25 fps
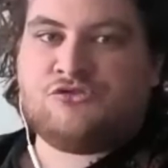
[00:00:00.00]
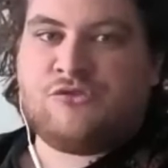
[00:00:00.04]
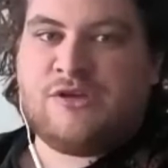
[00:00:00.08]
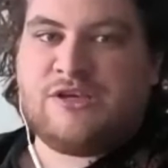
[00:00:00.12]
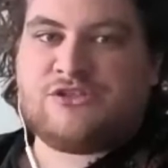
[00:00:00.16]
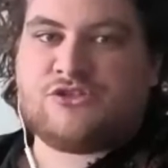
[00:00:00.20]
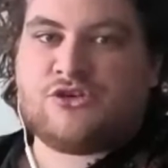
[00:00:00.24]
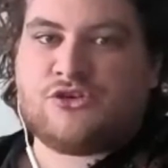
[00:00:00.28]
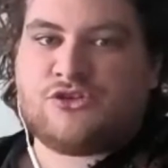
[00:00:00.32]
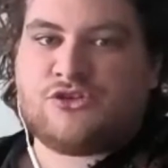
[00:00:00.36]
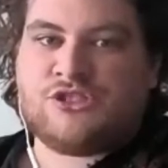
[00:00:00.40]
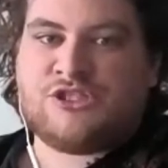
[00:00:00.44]

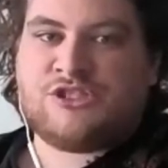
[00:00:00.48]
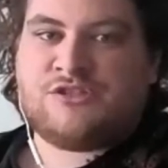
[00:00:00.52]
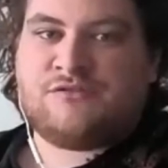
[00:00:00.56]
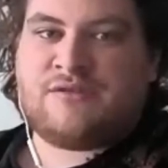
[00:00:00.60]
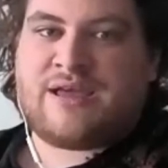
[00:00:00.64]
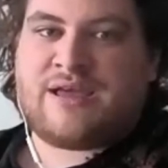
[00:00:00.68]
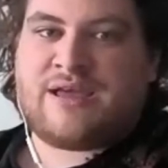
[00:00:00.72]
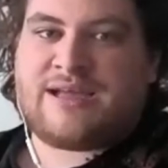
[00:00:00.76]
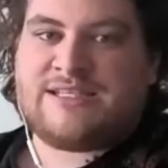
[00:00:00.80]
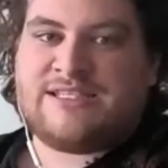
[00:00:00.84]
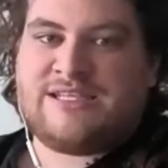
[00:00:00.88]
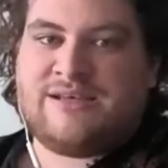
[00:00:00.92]
resources of
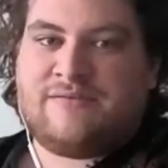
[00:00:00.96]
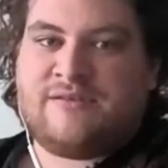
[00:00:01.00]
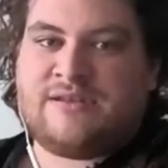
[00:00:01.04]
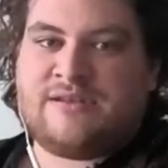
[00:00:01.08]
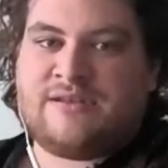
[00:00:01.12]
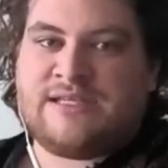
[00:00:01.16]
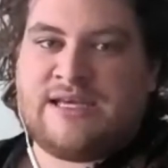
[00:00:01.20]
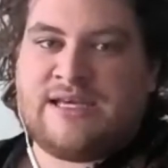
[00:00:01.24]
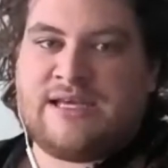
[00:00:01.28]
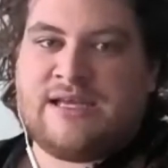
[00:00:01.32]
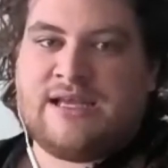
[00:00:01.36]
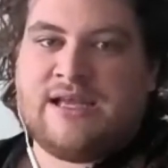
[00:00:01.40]

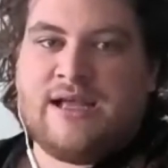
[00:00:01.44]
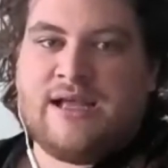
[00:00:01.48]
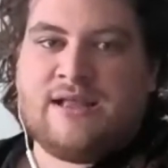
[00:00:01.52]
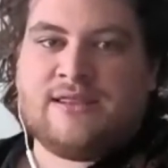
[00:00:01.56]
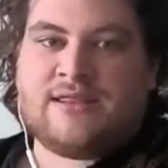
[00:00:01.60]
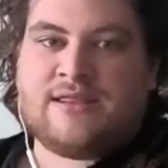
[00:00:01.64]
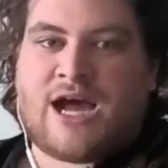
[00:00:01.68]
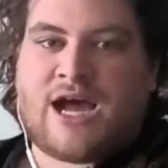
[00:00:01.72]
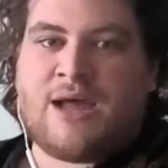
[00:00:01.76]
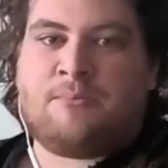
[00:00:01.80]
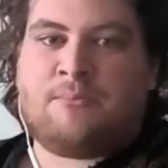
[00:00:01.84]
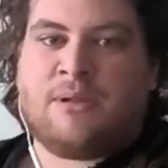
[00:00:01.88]
negativity
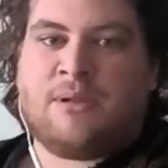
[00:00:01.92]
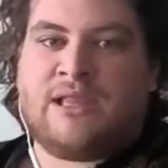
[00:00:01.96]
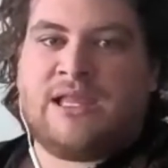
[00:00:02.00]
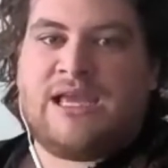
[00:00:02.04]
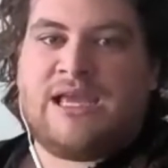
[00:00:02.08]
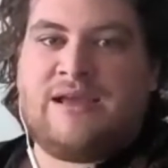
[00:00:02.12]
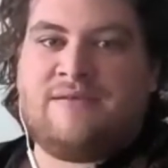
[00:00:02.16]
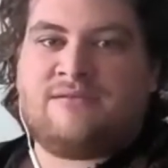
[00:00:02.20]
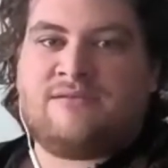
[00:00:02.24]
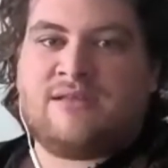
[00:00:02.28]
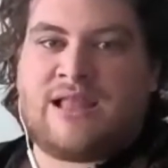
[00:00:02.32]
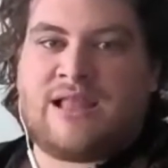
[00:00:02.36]
that I
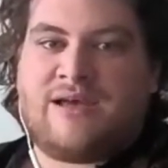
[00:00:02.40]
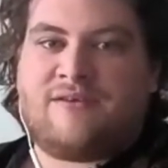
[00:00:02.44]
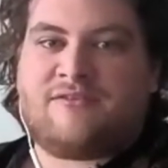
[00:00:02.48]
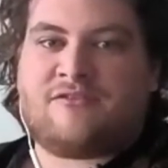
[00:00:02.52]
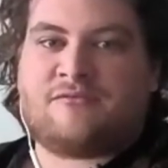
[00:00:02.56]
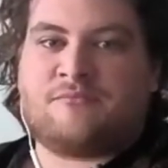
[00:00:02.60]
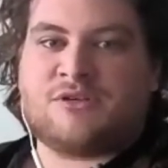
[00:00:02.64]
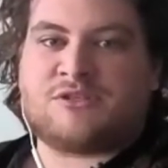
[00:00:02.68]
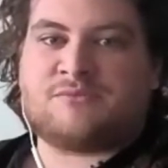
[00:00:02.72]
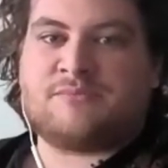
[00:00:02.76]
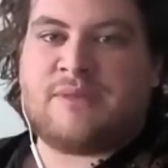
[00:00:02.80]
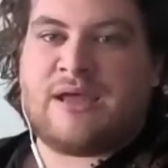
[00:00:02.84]
believe the left
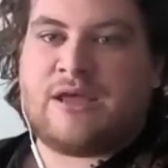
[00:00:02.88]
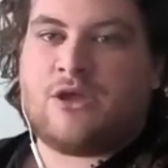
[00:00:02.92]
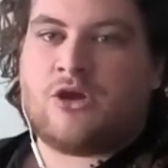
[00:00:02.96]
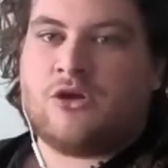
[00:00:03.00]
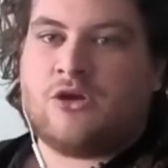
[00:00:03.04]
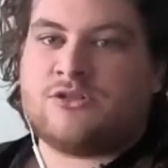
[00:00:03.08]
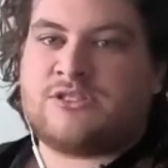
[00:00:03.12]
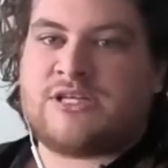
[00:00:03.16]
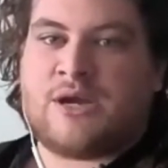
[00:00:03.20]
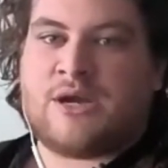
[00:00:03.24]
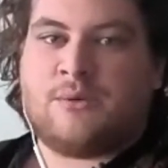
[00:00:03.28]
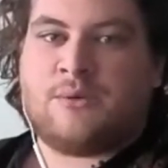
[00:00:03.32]
must make
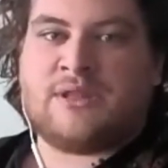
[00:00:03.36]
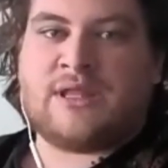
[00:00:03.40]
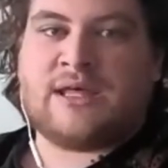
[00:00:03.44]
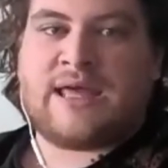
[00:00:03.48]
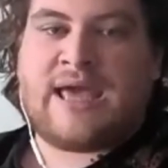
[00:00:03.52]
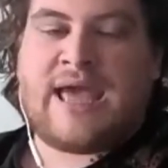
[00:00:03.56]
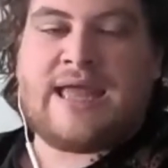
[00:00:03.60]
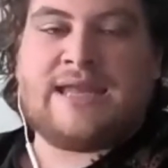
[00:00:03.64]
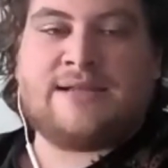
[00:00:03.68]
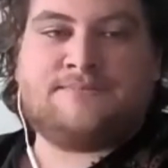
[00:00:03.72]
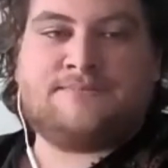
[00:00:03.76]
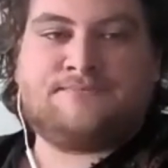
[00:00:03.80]
contact with
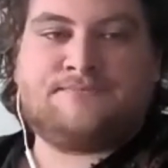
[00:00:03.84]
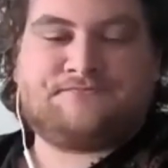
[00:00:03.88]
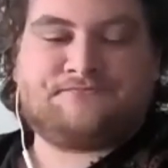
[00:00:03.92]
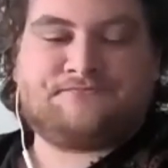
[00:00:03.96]
again.